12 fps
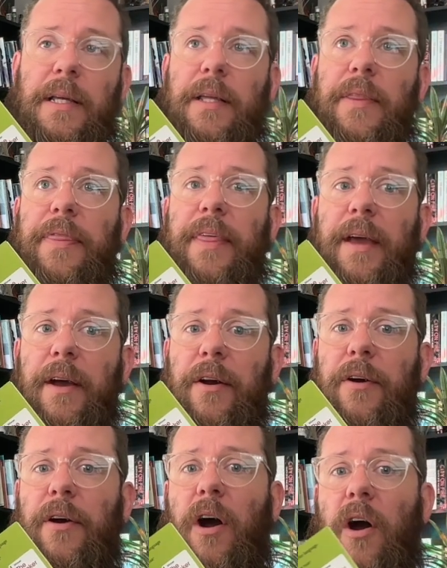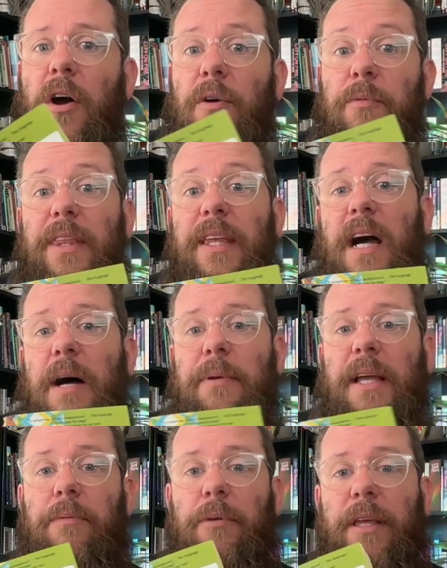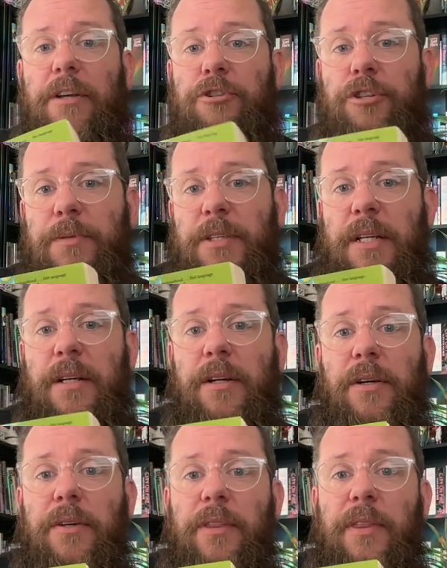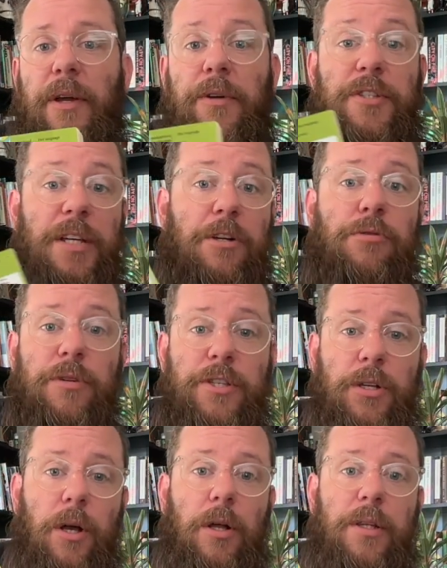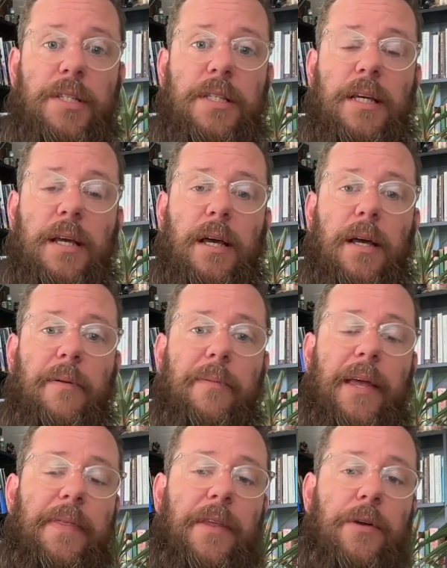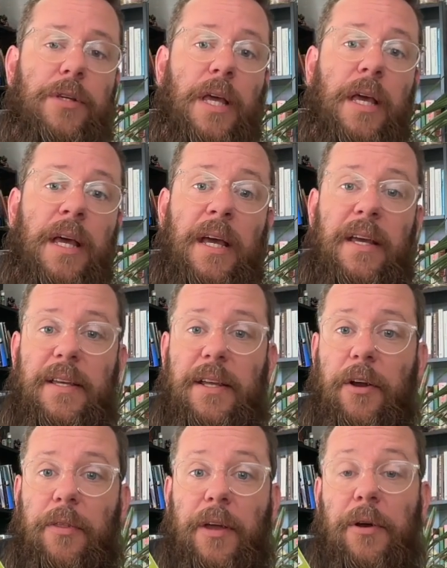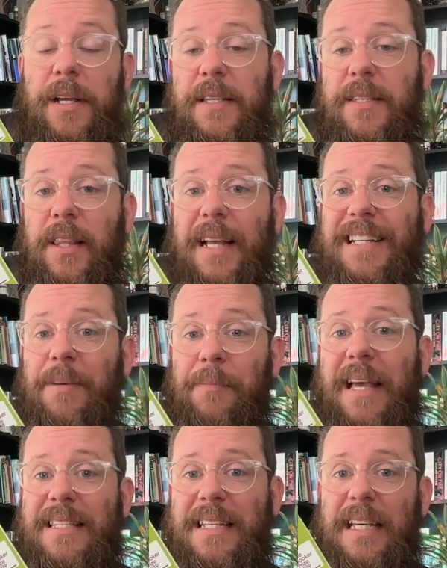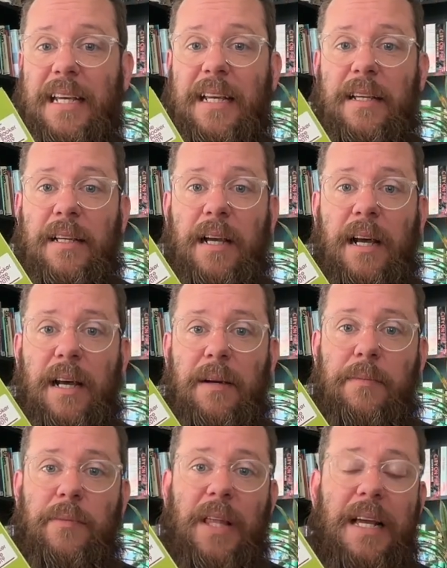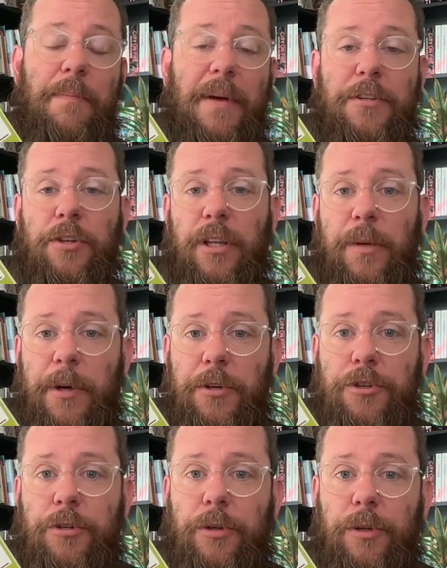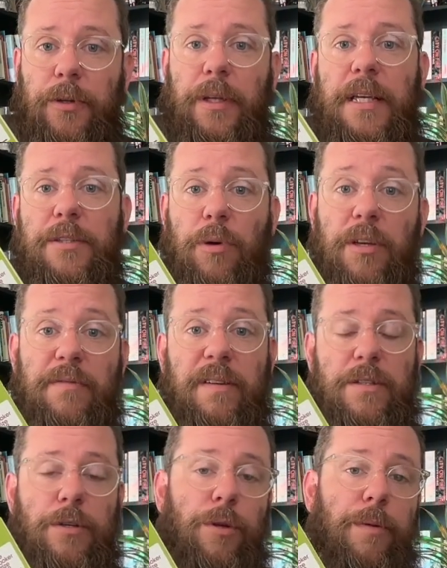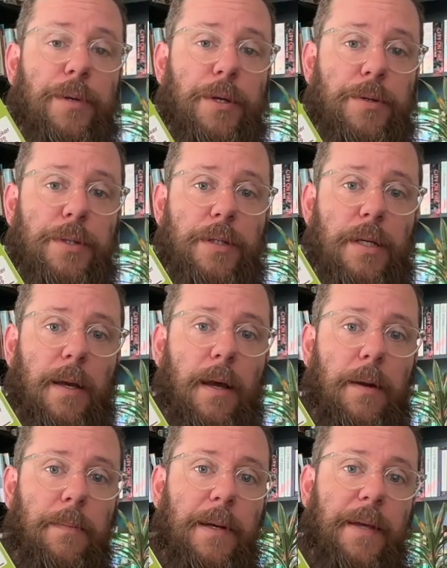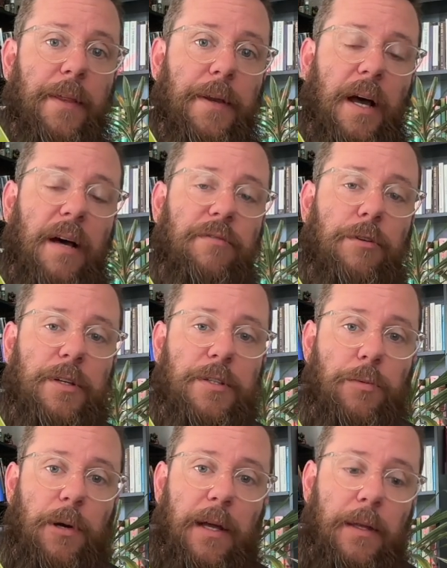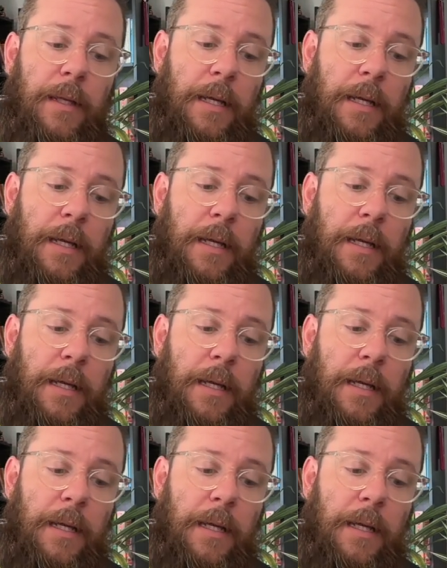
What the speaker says: There are really complicated relationships here. There's sexual assault, and there is like domestic, like mental and emotional, as well as physical abuse in the novel as well.